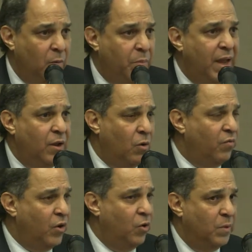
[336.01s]
Pain
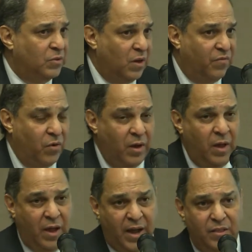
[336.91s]
over human suffering.
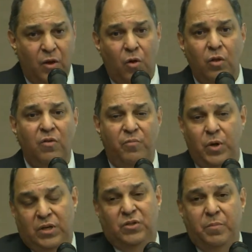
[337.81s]
And the whole of
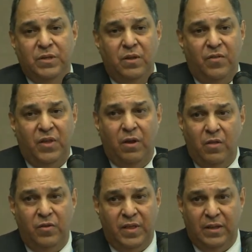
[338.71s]
Buddhism is nothing
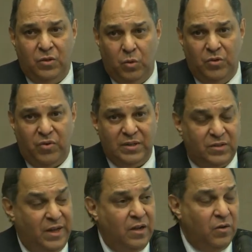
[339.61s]
other than to address
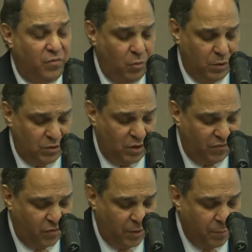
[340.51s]
the end of human
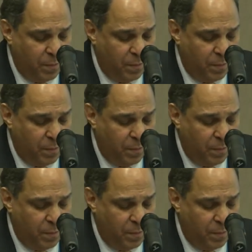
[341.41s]
suffering.